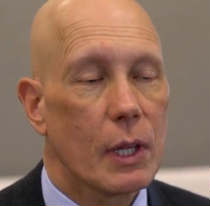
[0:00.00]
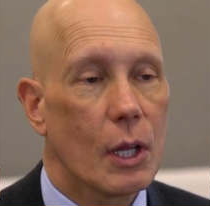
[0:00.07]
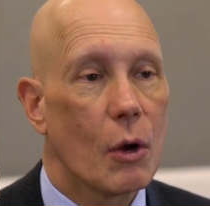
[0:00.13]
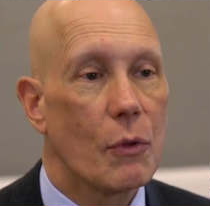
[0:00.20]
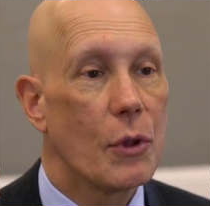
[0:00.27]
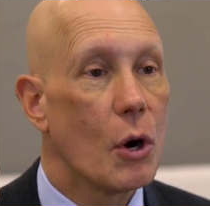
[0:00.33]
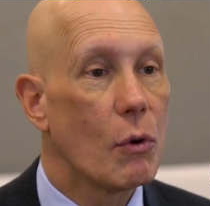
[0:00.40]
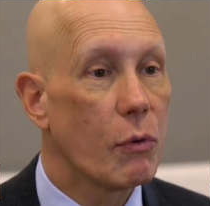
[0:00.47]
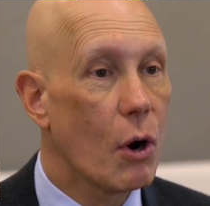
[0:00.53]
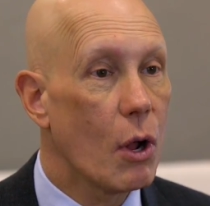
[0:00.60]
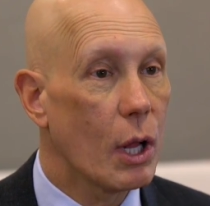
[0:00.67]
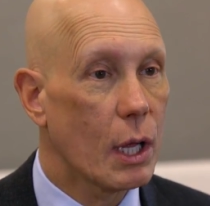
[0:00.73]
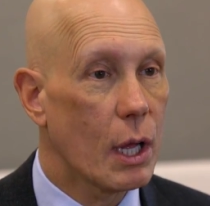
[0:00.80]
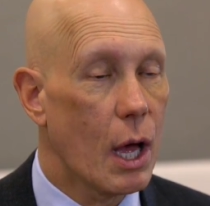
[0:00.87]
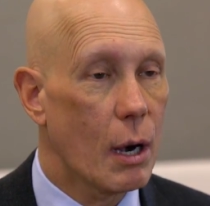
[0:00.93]
the
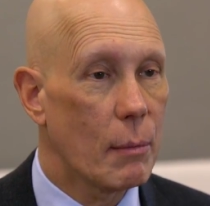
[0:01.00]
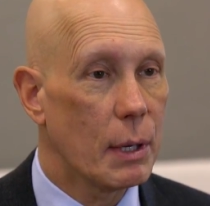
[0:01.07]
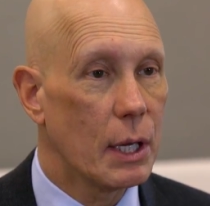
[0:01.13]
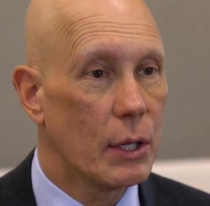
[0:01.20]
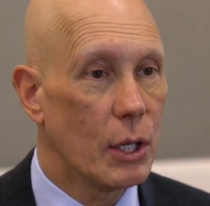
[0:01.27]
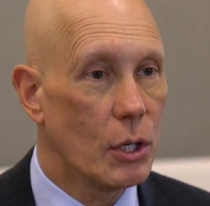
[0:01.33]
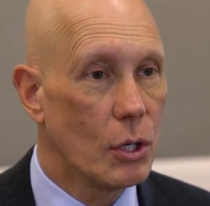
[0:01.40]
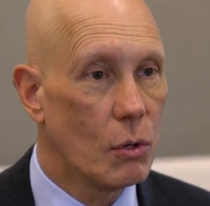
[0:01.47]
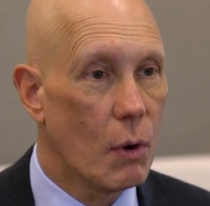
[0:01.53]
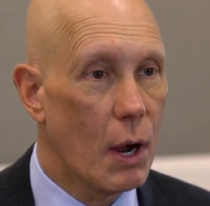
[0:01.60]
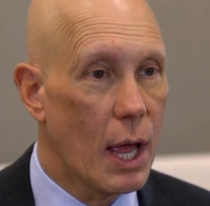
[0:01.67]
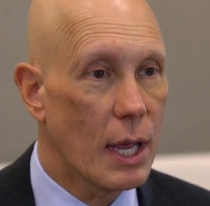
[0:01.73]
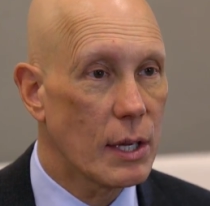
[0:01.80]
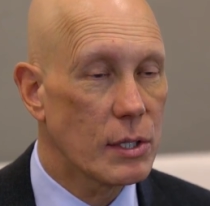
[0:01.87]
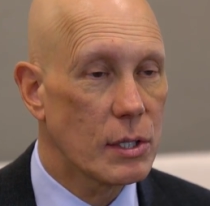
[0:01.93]
overall economy in the
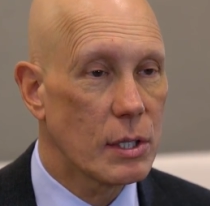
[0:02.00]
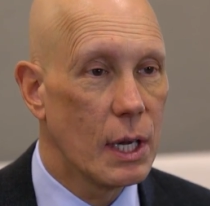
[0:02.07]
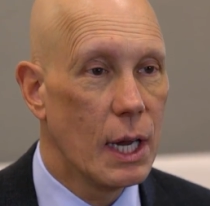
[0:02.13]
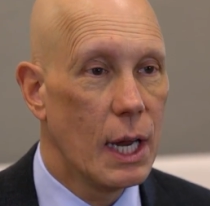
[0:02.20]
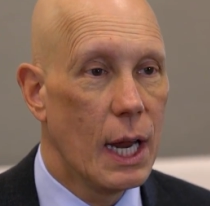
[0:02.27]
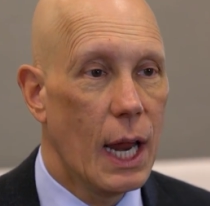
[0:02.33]
U.S.